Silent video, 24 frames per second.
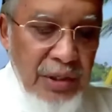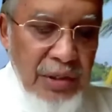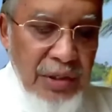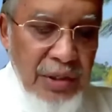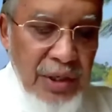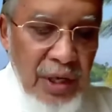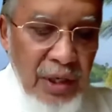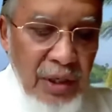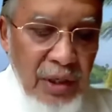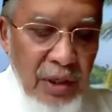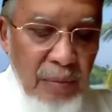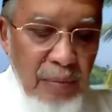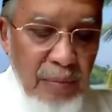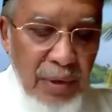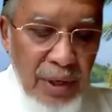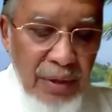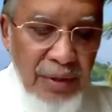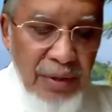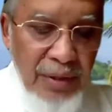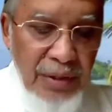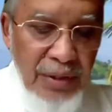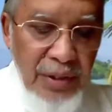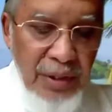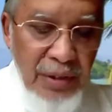his younger
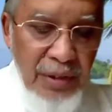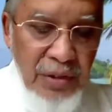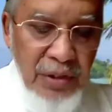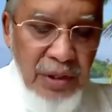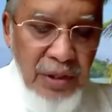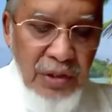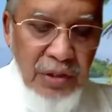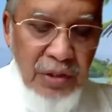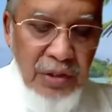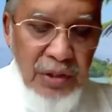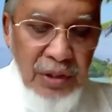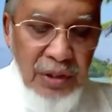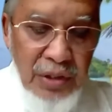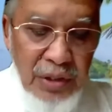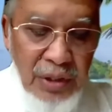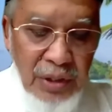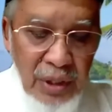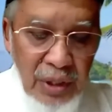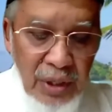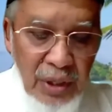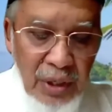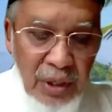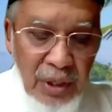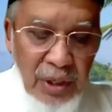brothers and
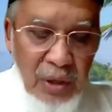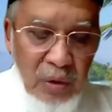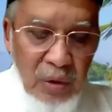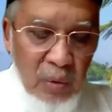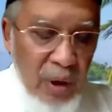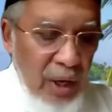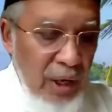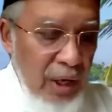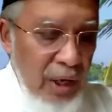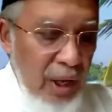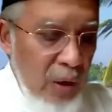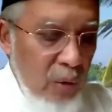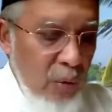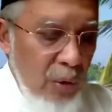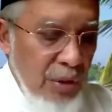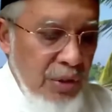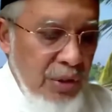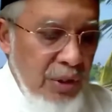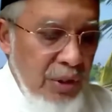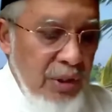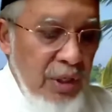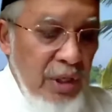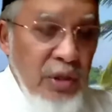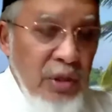sisters while I
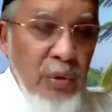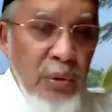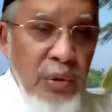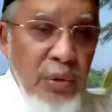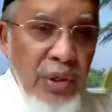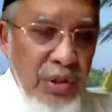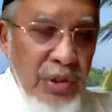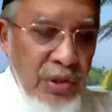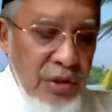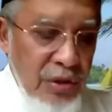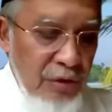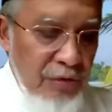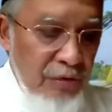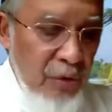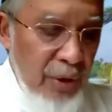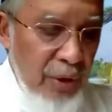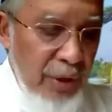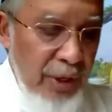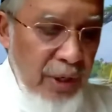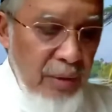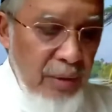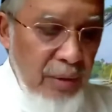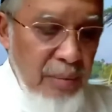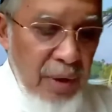was in Indonesia
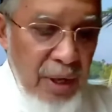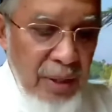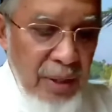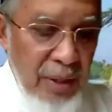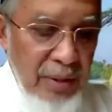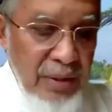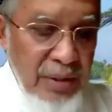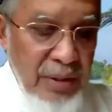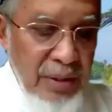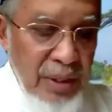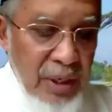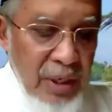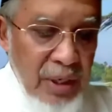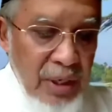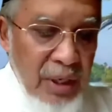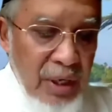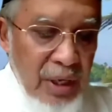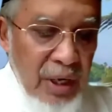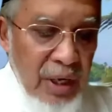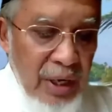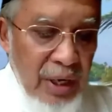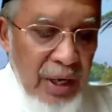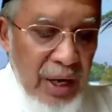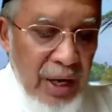for 8 months,
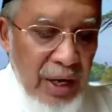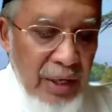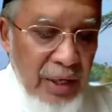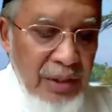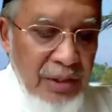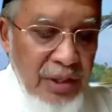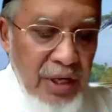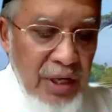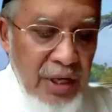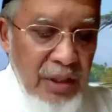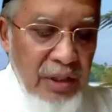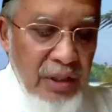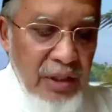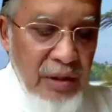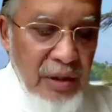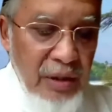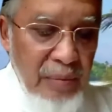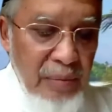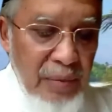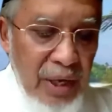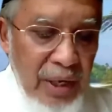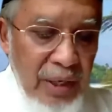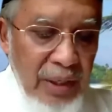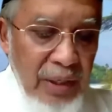I take
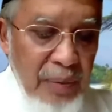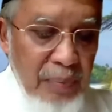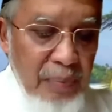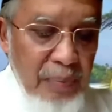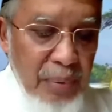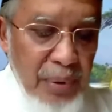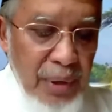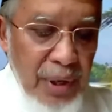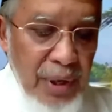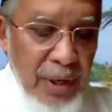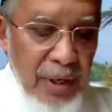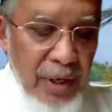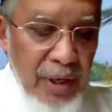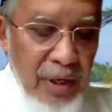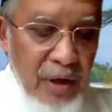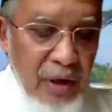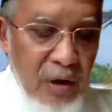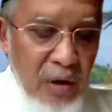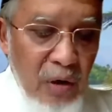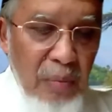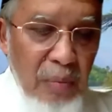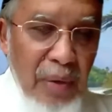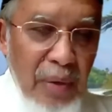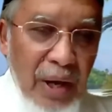my
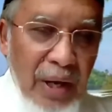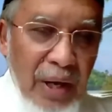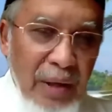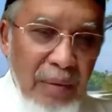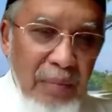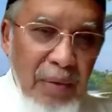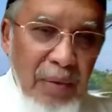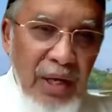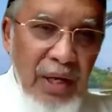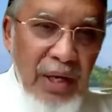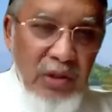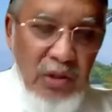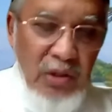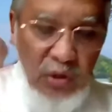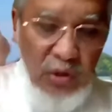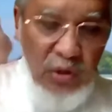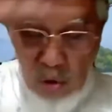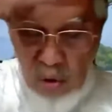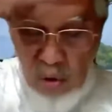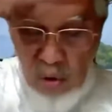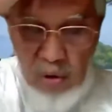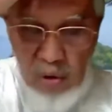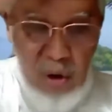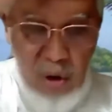prayer or my
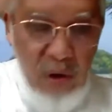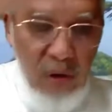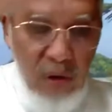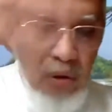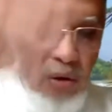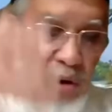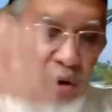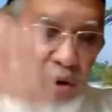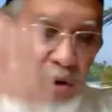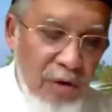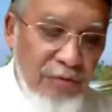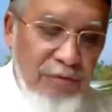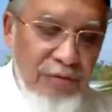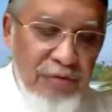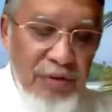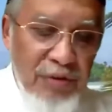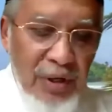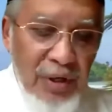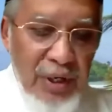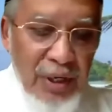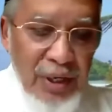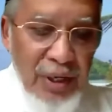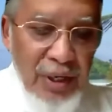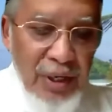songkok
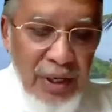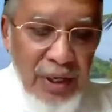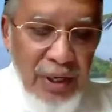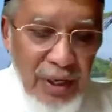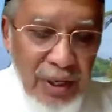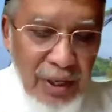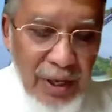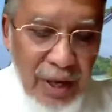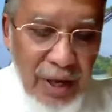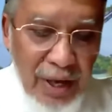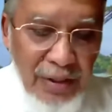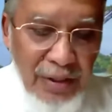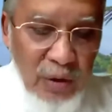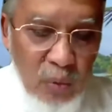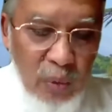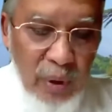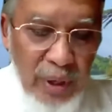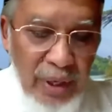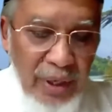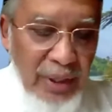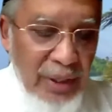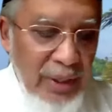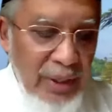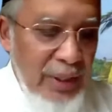off at the
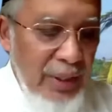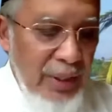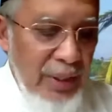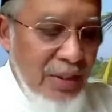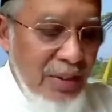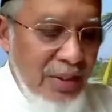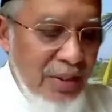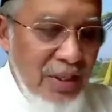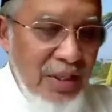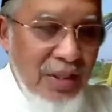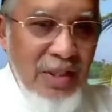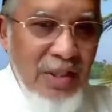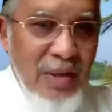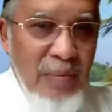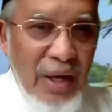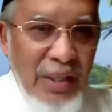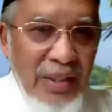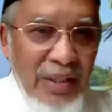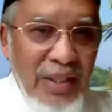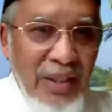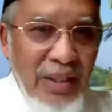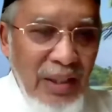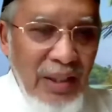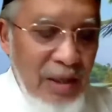way he
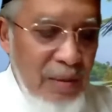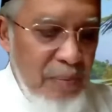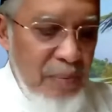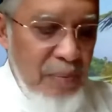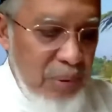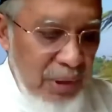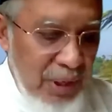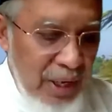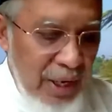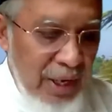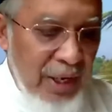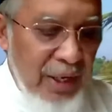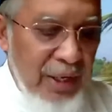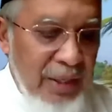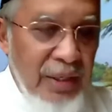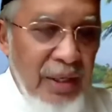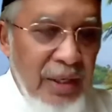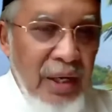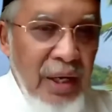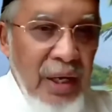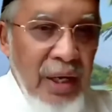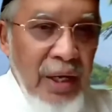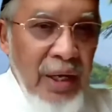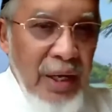systematically
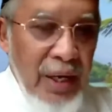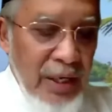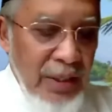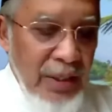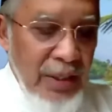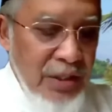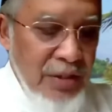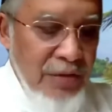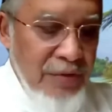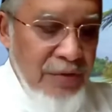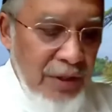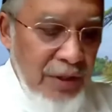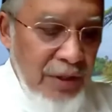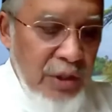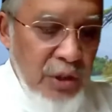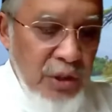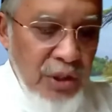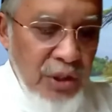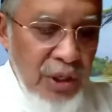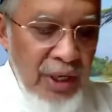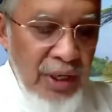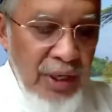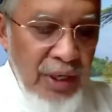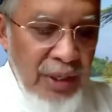planned and
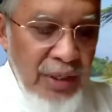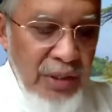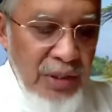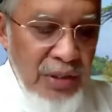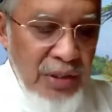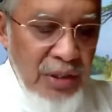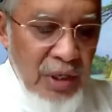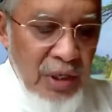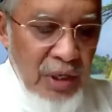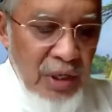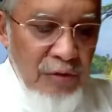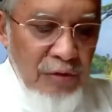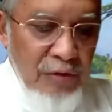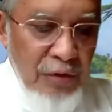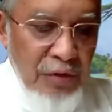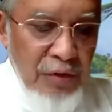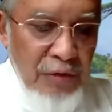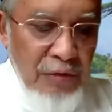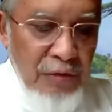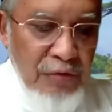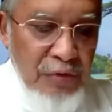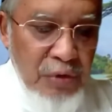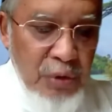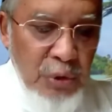strategized for
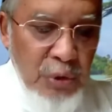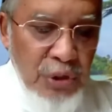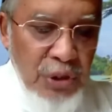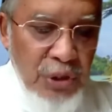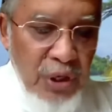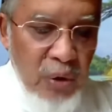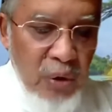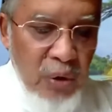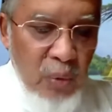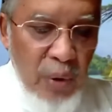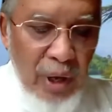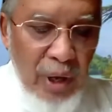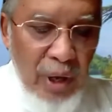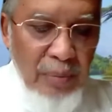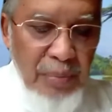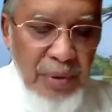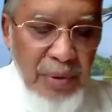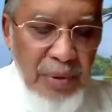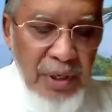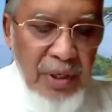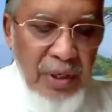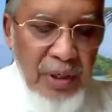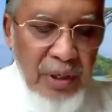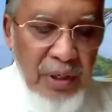the future
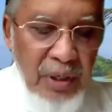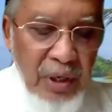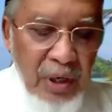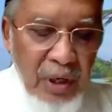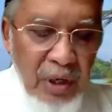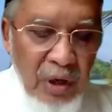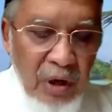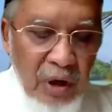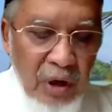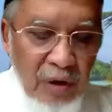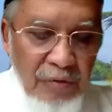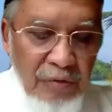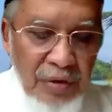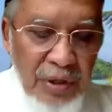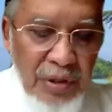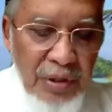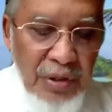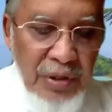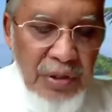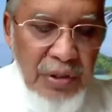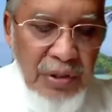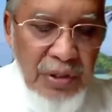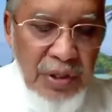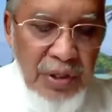well-being of
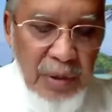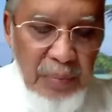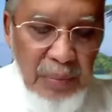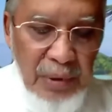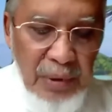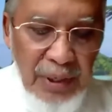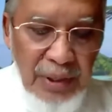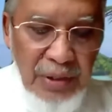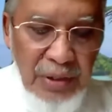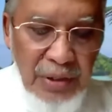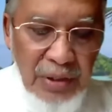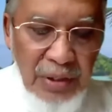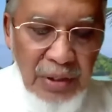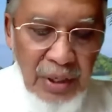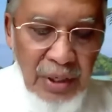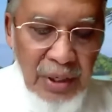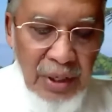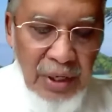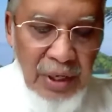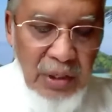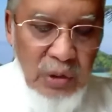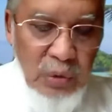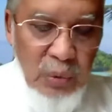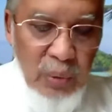his siblings
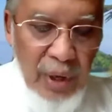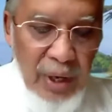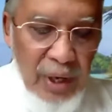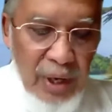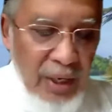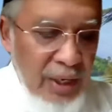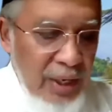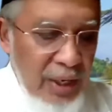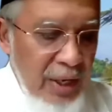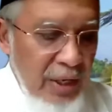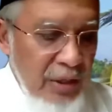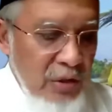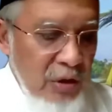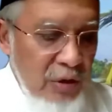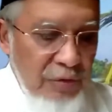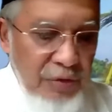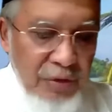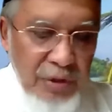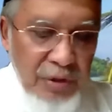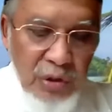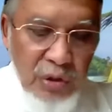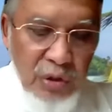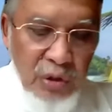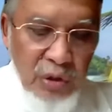as well as
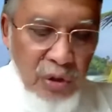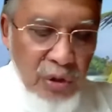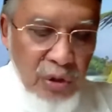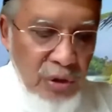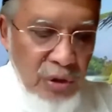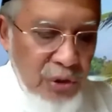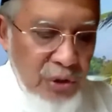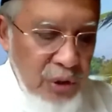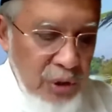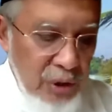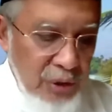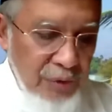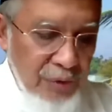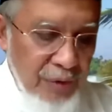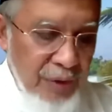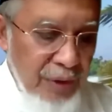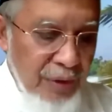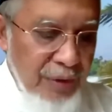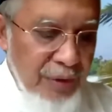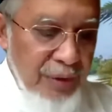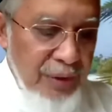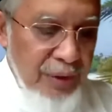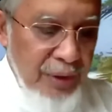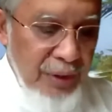of his
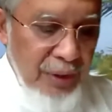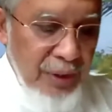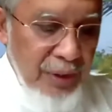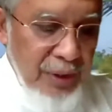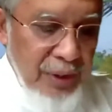children.